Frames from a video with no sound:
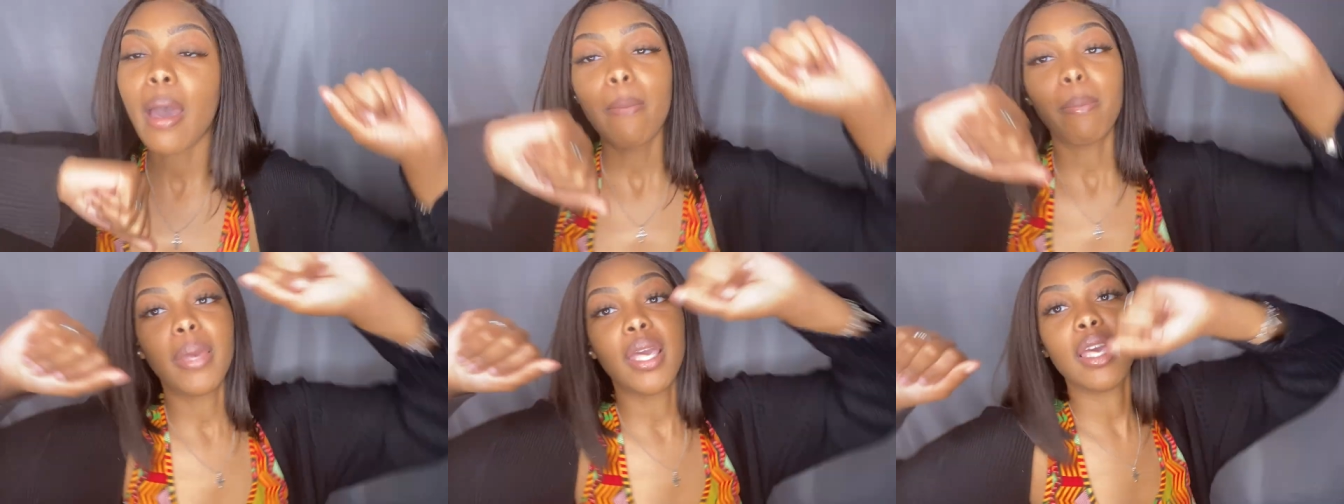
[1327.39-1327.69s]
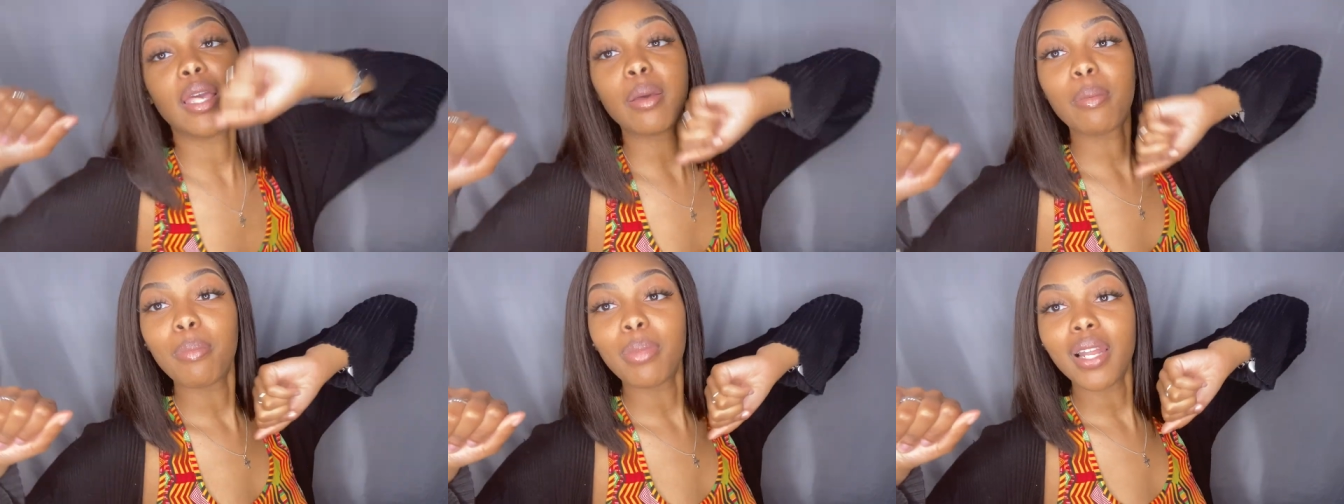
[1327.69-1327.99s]

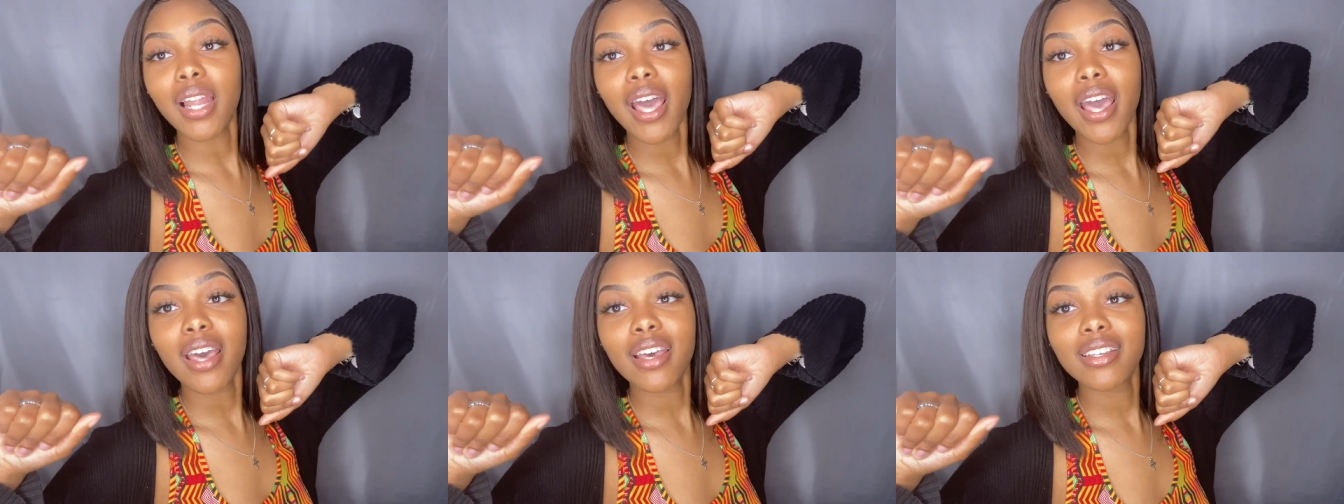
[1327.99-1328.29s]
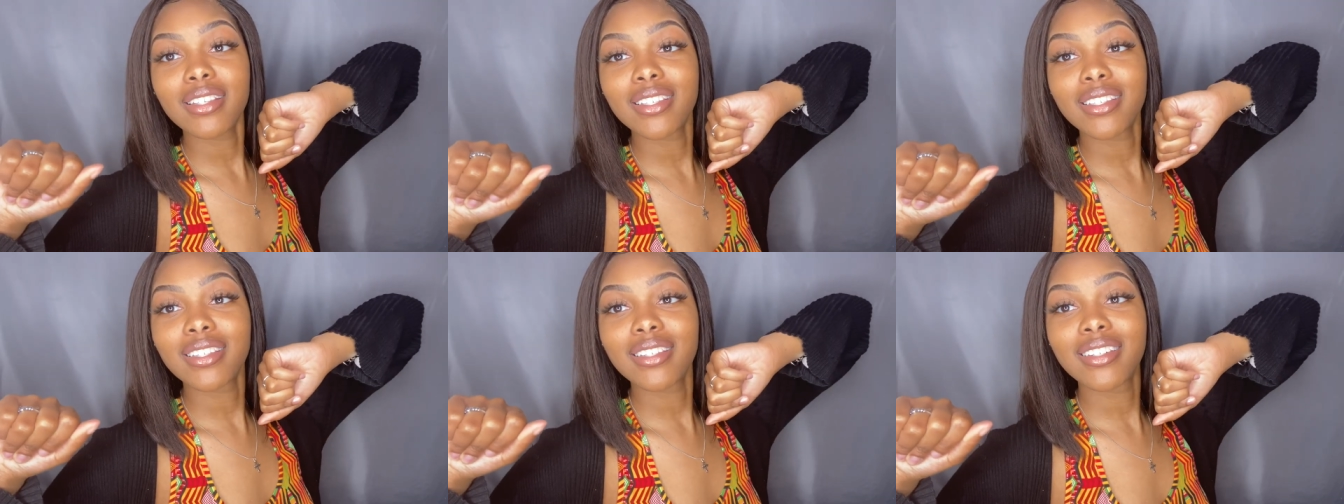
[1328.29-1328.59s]
being
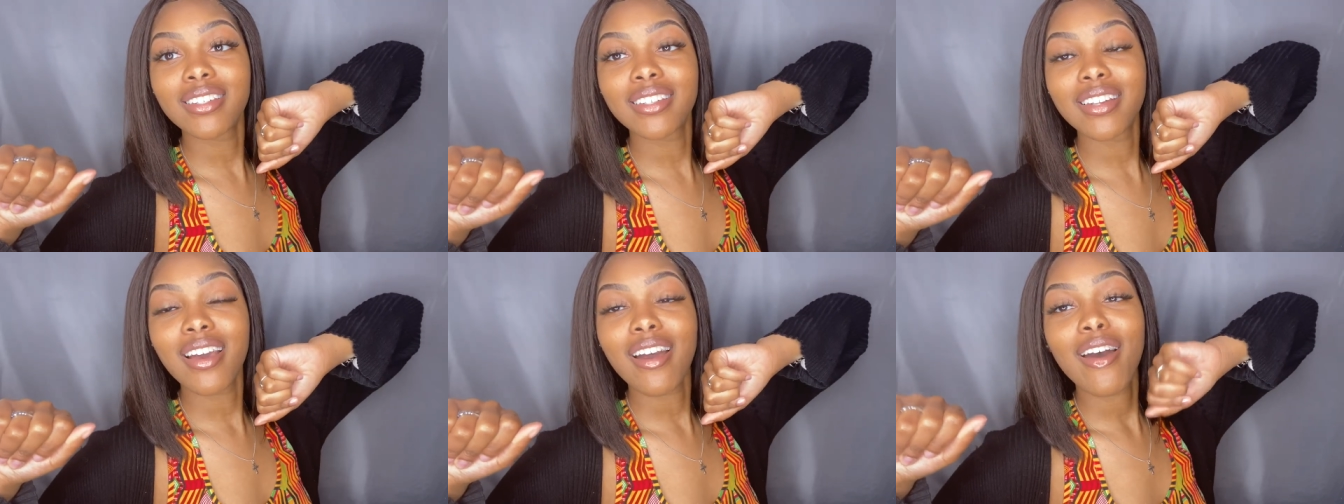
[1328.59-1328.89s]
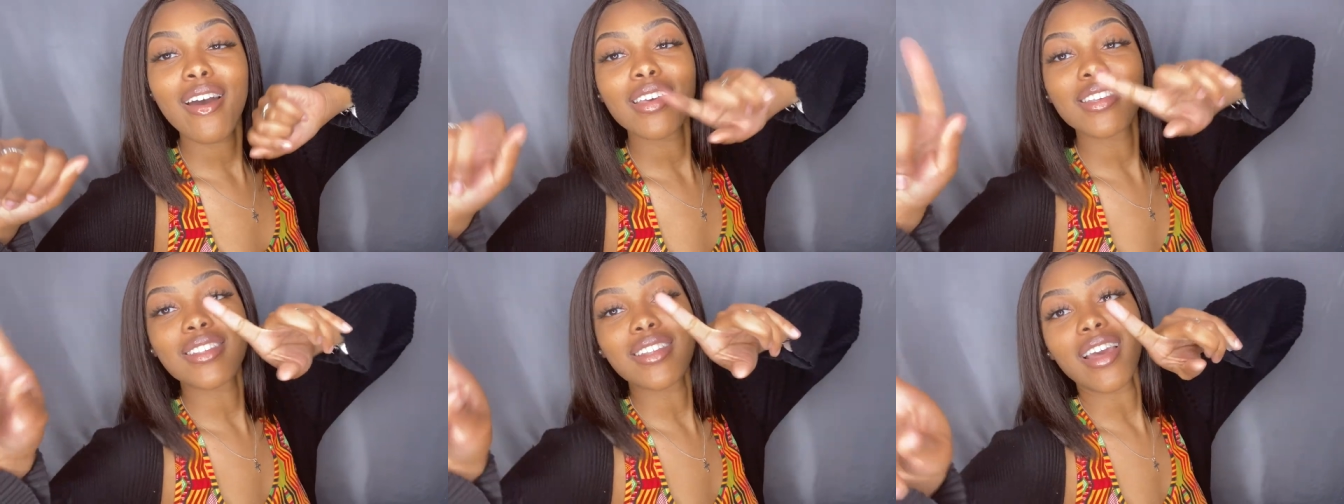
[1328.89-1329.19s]
blessed
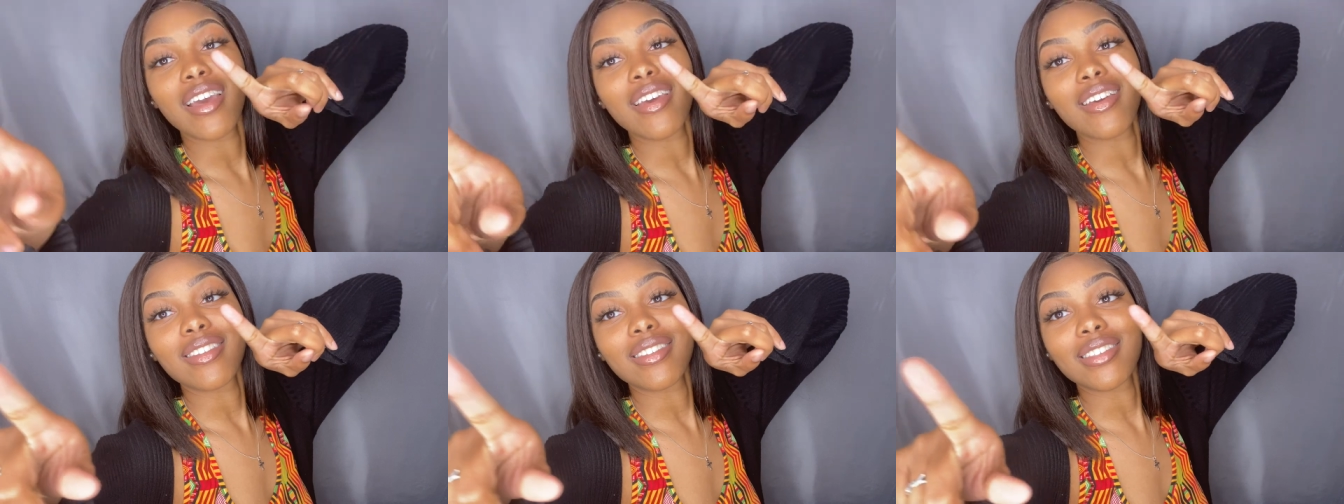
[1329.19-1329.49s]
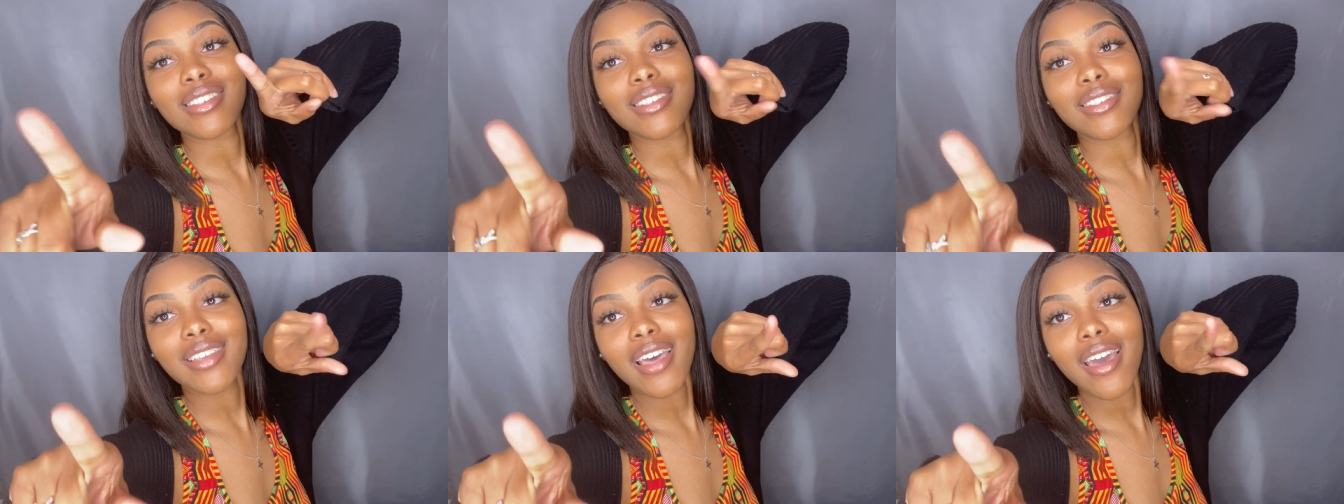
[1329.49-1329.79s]
staying
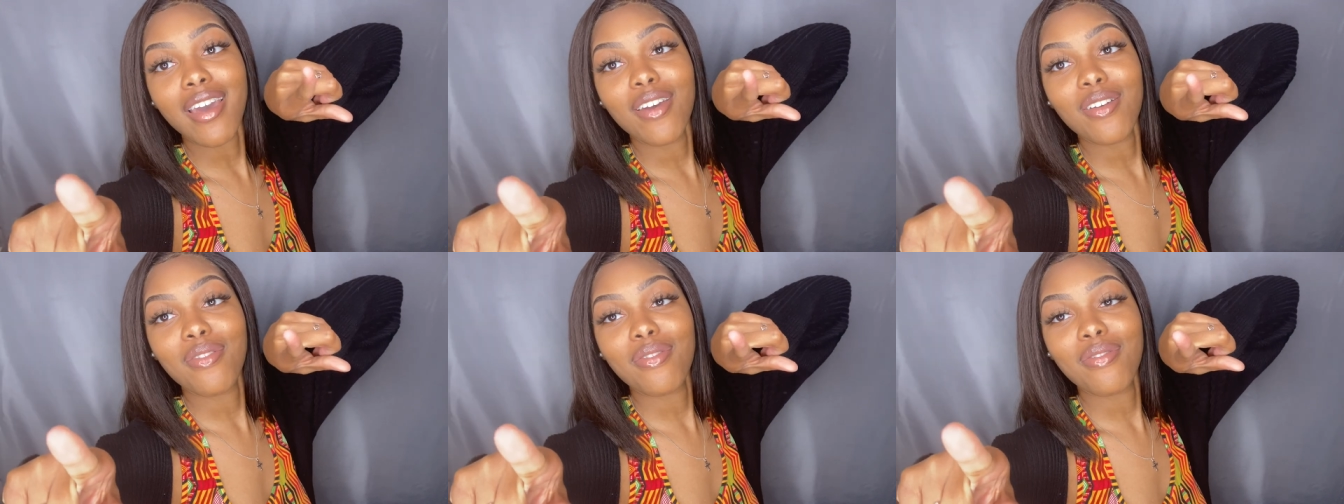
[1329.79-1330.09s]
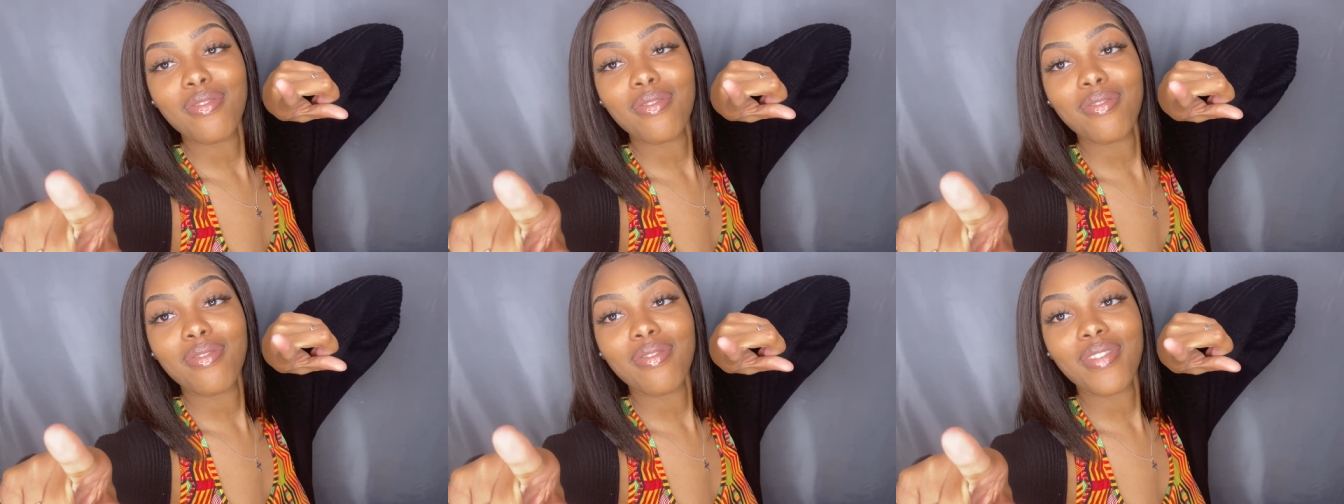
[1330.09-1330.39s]

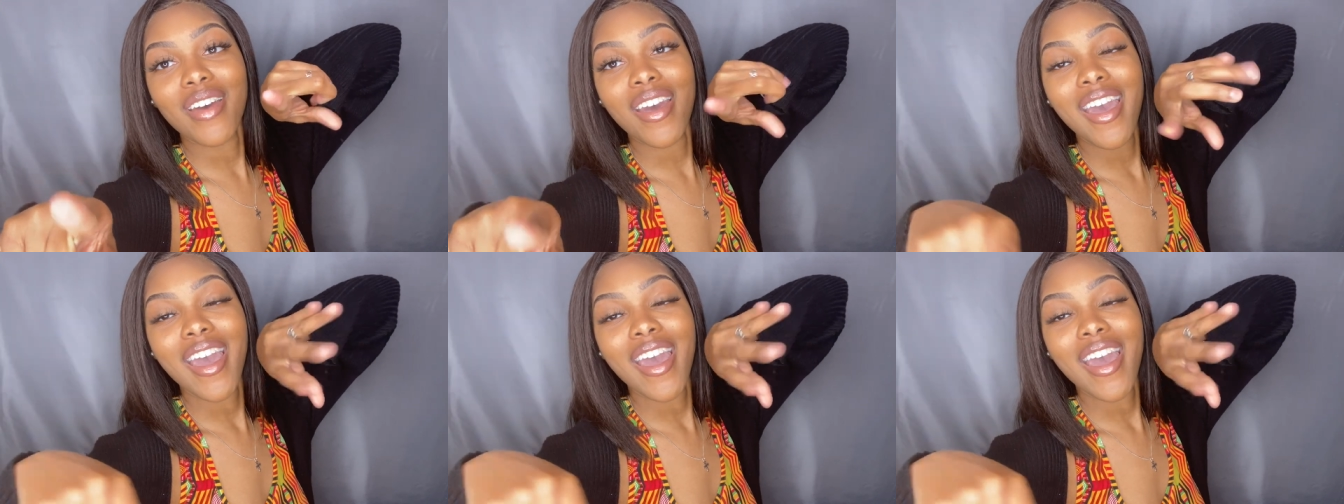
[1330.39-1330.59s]
safe.